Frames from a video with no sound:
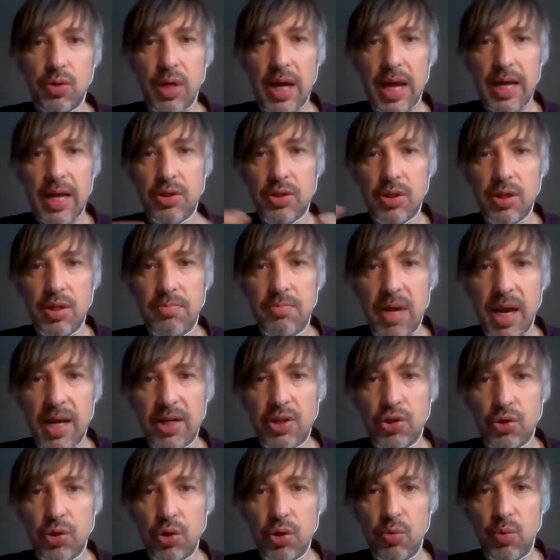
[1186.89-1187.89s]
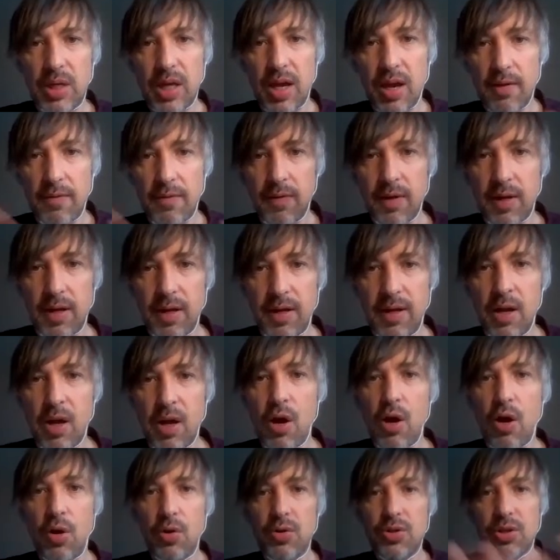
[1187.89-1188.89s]
actually make sure we have
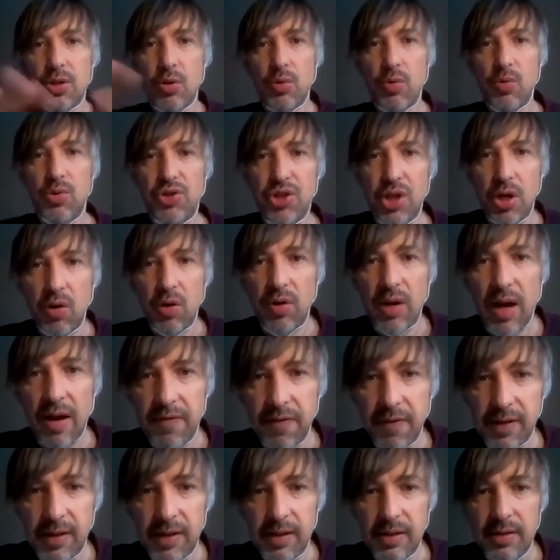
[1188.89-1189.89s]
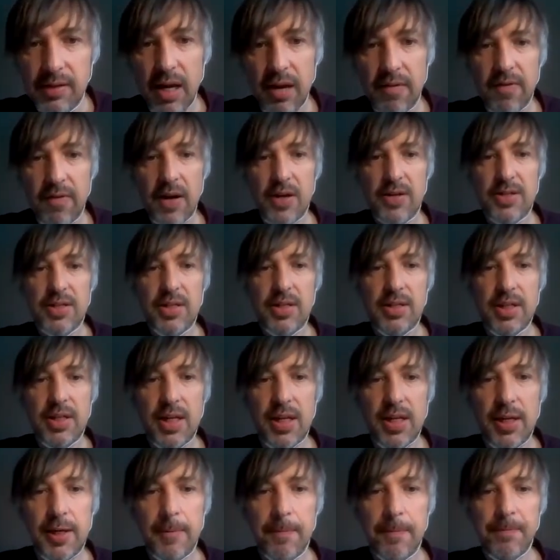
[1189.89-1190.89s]
also geographical
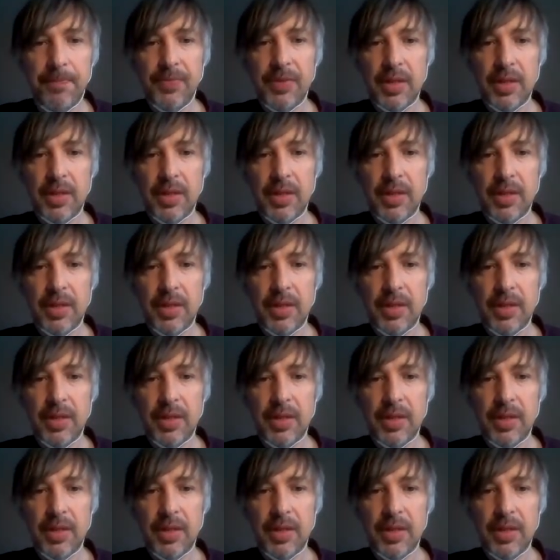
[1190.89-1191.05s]
diversity.